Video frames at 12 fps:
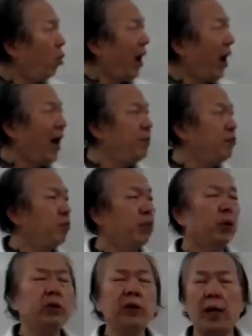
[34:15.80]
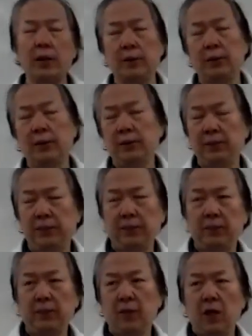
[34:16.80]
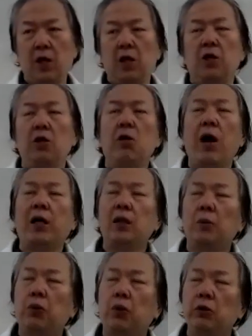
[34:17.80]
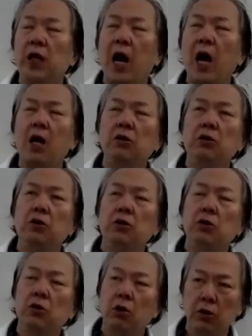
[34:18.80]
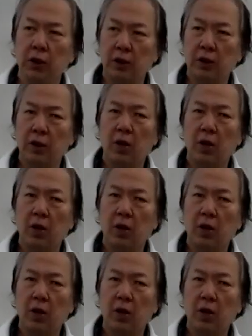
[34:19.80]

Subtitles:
one proton, you are the proton donor.